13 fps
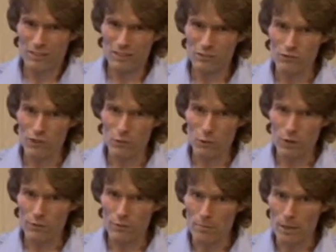doesn't really
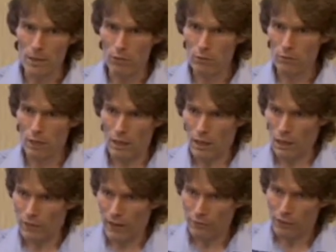work for me,
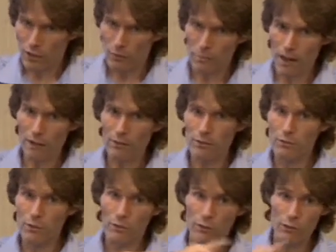and you have to go back
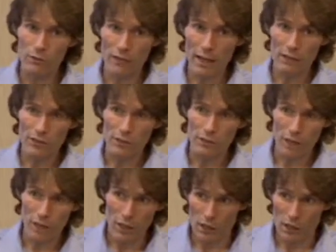a few stages.